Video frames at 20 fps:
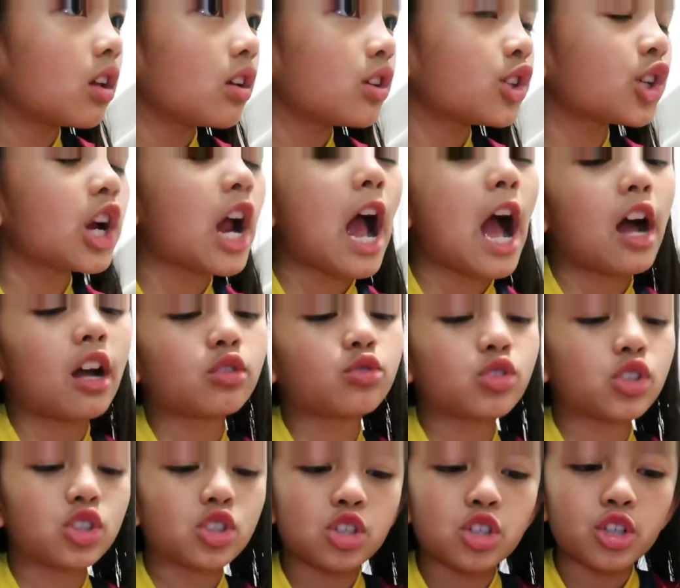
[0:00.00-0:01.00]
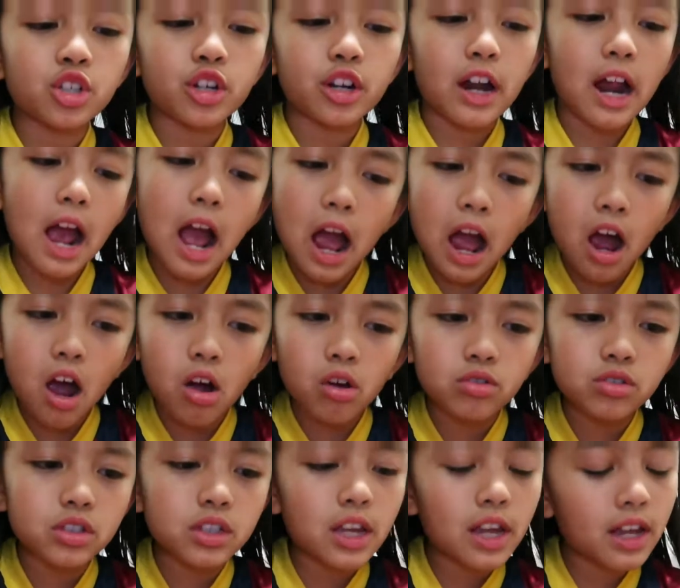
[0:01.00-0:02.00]
Your address to your
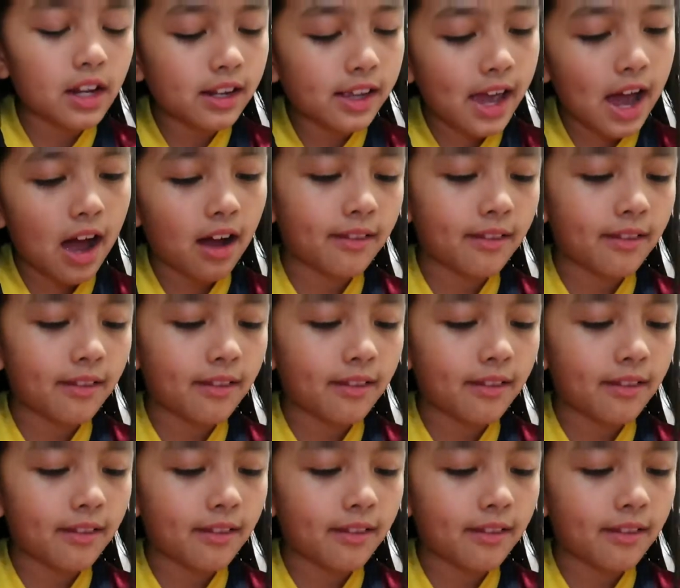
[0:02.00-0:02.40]
house, and